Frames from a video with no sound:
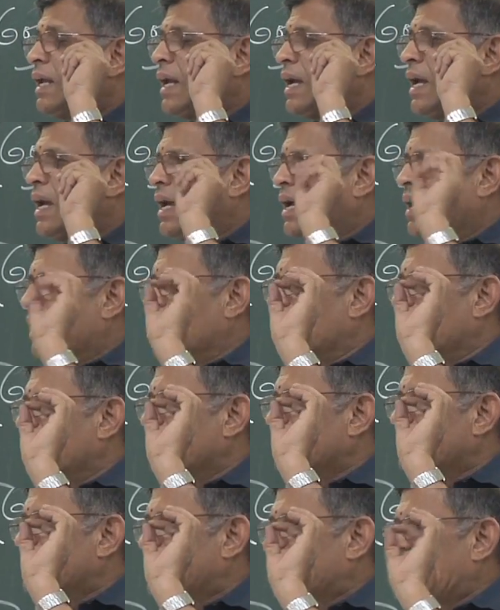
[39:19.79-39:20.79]
A
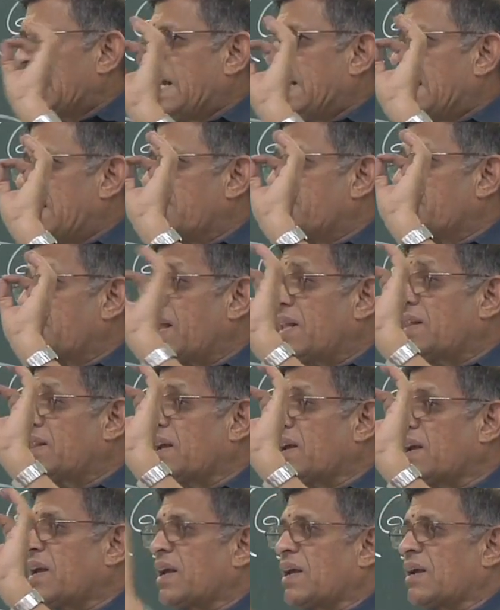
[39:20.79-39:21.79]
seed of
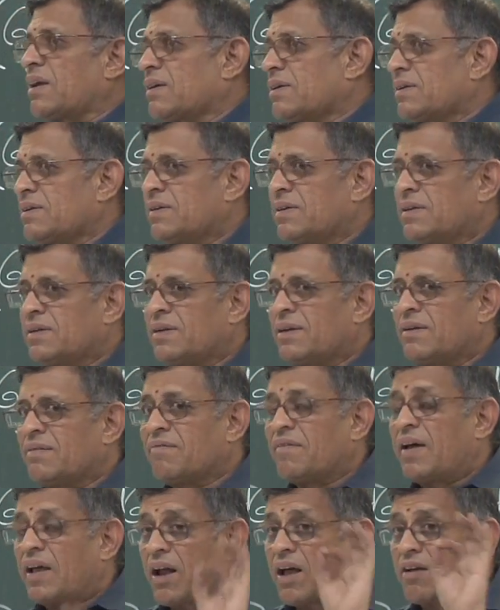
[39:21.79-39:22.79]
rethinking.
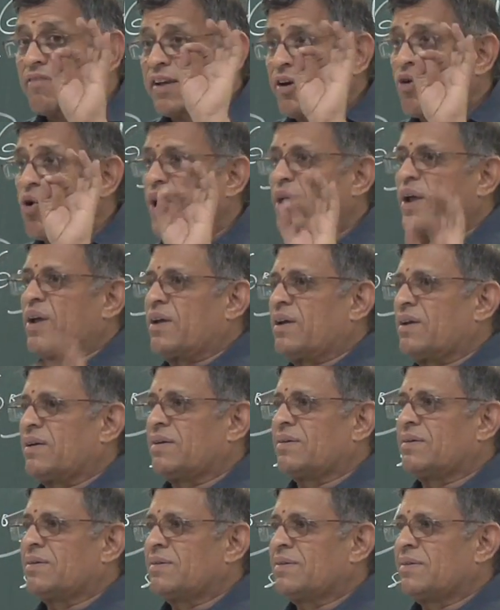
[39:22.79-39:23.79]
Where are we going?
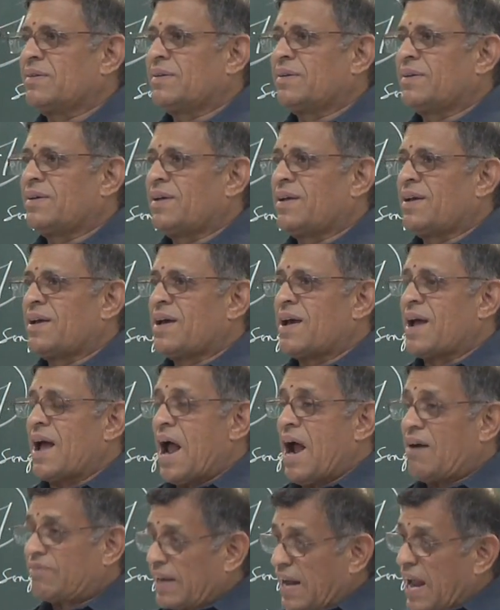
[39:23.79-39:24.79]

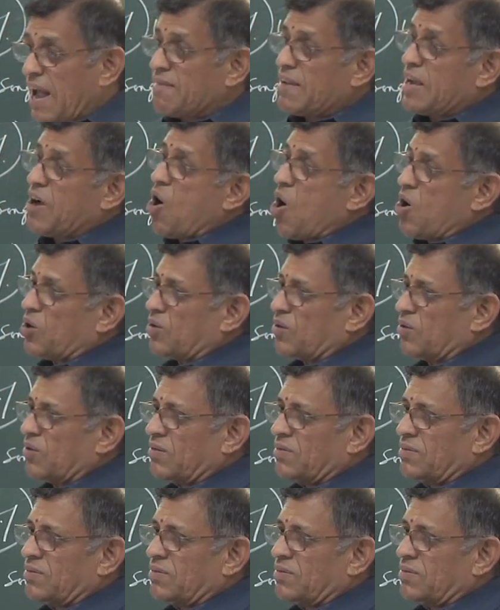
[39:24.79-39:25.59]
After having gone,